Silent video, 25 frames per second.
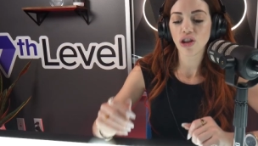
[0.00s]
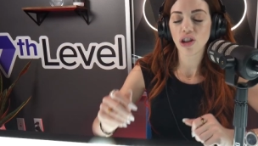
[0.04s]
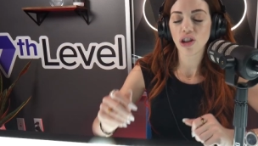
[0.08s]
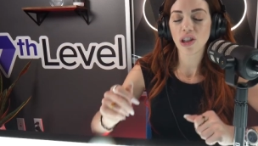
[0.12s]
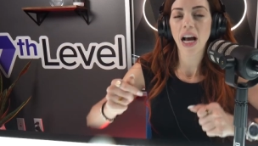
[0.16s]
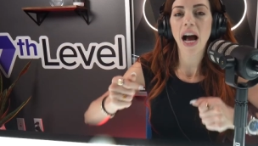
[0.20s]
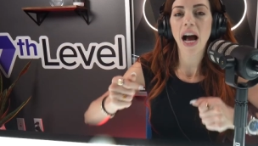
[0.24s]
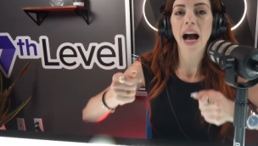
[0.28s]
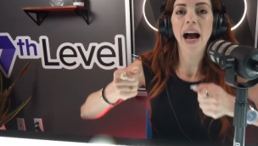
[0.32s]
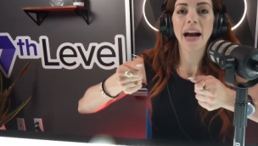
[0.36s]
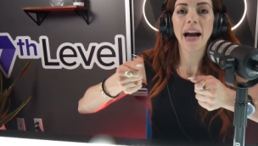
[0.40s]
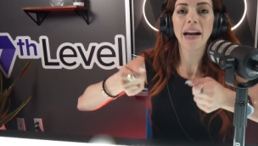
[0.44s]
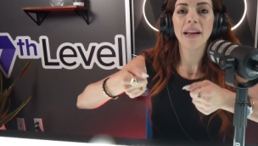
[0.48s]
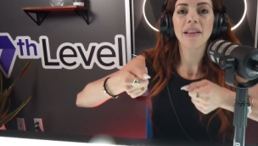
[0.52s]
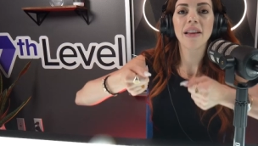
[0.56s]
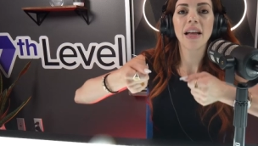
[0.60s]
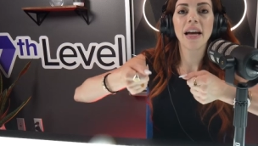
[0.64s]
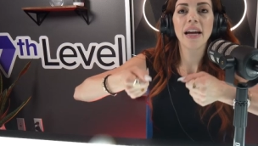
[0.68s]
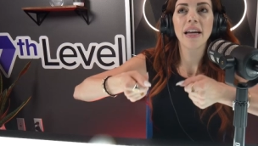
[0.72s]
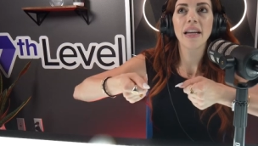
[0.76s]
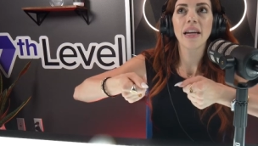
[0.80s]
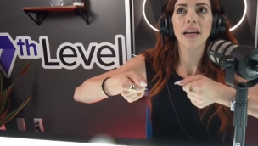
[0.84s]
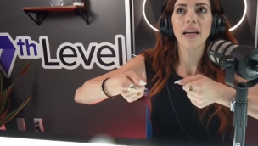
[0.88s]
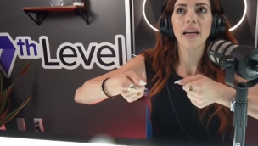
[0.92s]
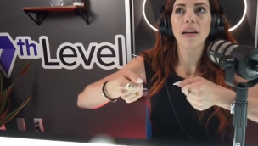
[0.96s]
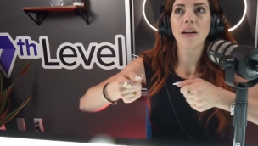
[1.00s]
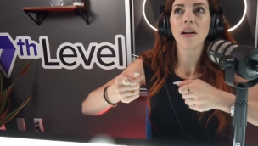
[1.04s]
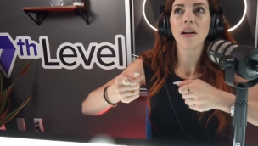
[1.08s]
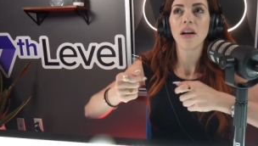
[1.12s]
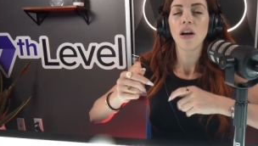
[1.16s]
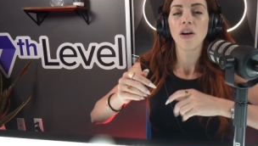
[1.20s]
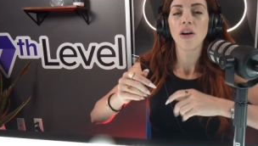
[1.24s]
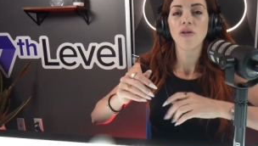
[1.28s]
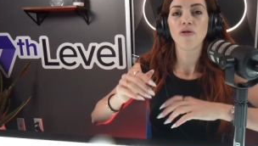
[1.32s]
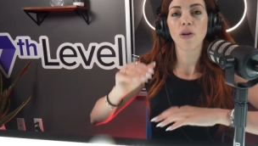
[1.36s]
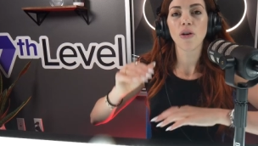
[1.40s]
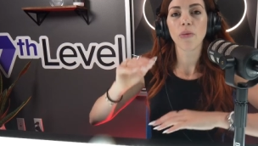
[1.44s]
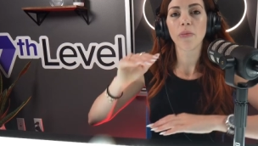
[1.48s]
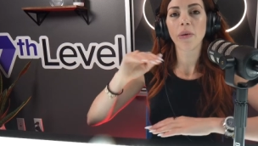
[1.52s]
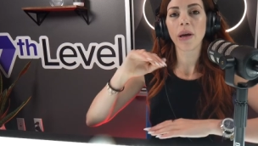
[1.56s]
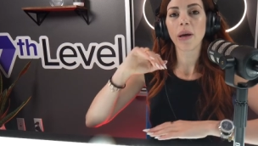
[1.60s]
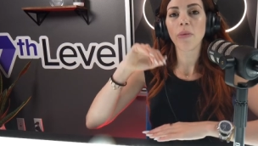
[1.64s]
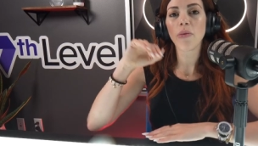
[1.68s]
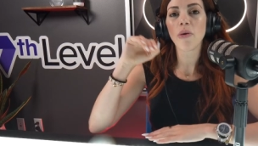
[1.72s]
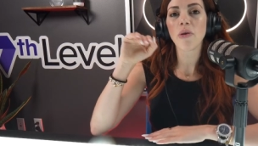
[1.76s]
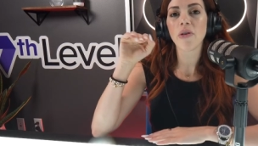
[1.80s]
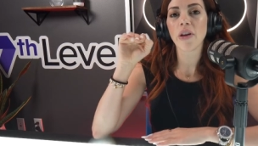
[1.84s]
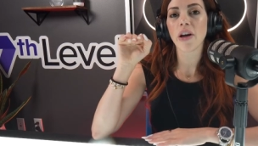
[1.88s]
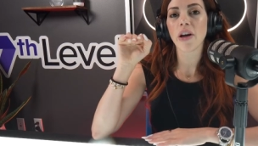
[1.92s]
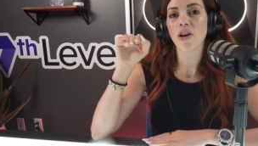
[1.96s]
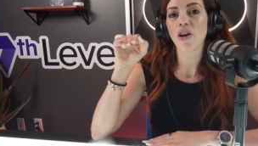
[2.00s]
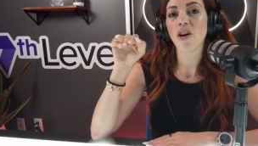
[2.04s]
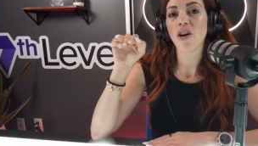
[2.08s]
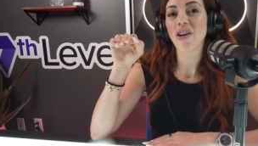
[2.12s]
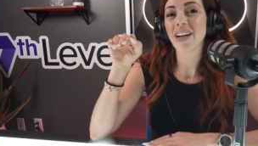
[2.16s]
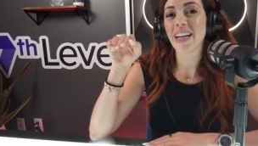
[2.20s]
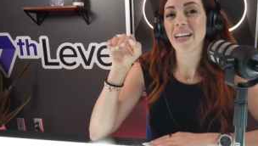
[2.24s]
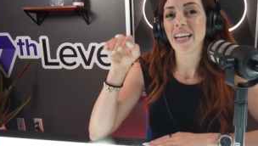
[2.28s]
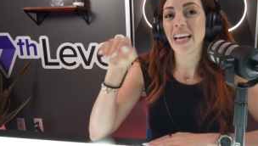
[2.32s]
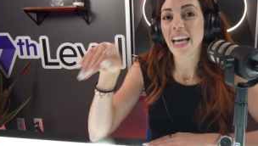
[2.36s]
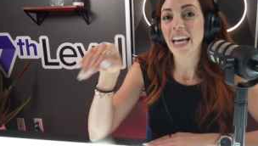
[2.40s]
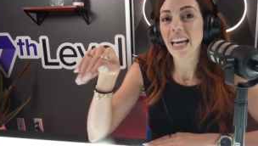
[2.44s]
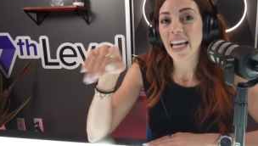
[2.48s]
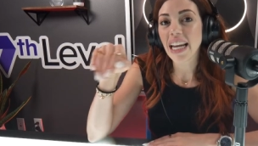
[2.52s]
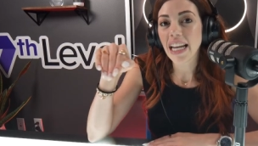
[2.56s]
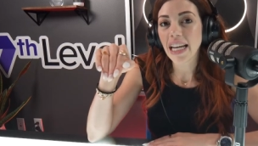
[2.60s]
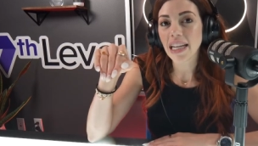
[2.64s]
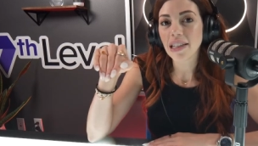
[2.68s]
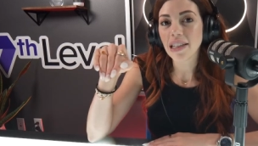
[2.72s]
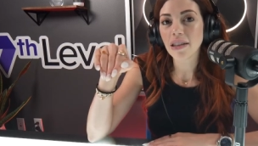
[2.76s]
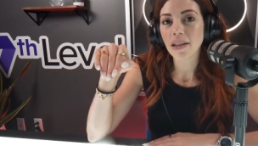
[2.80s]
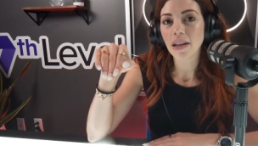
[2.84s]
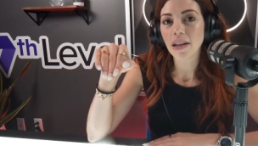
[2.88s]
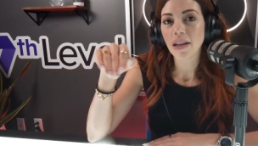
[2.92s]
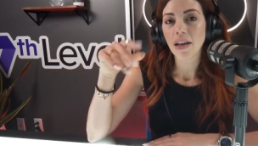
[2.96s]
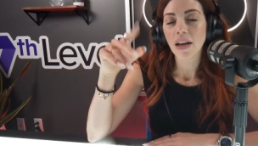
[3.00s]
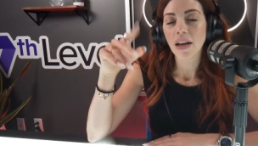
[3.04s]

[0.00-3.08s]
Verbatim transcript: just highlighting from people that are already in it